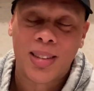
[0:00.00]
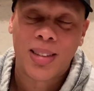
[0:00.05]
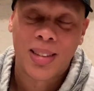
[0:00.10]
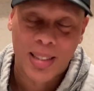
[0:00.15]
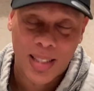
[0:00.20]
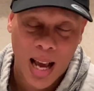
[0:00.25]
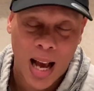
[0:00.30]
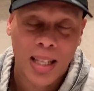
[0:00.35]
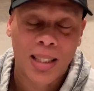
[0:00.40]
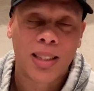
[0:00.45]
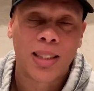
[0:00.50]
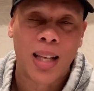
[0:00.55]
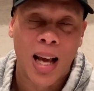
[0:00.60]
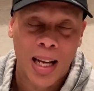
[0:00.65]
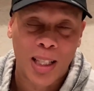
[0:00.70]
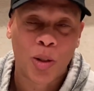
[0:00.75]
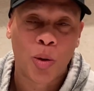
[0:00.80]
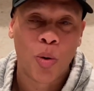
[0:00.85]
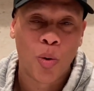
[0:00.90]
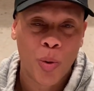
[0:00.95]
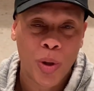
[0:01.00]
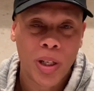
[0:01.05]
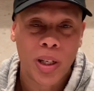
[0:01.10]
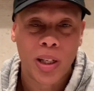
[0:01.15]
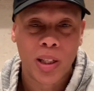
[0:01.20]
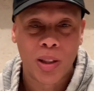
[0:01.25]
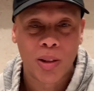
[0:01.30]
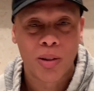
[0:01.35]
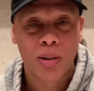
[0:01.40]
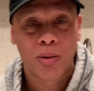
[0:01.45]
that's who we
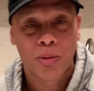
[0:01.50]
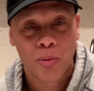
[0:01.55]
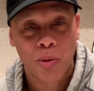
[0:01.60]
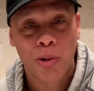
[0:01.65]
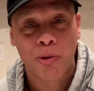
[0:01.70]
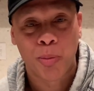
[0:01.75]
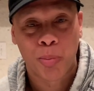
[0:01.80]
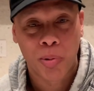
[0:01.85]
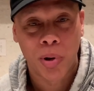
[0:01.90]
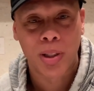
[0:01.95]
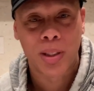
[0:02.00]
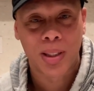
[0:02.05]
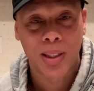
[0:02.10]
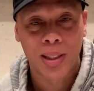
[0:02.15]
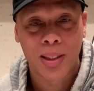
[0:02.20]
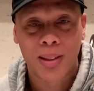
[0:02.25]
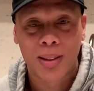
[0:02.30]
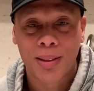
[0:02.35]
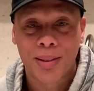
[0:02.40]
need to run for president.